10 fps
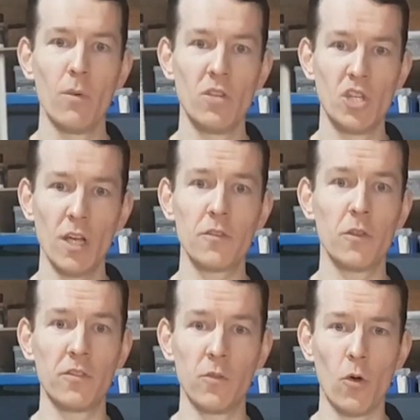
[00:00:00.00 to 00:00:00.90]
with just
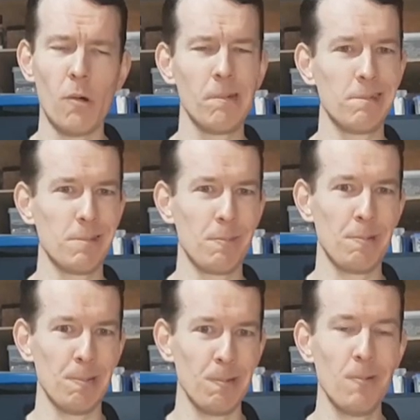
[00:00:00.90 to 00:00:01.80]
a saw and some
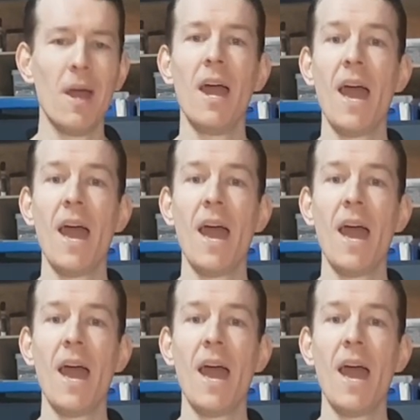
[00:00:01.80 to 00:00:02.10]
glue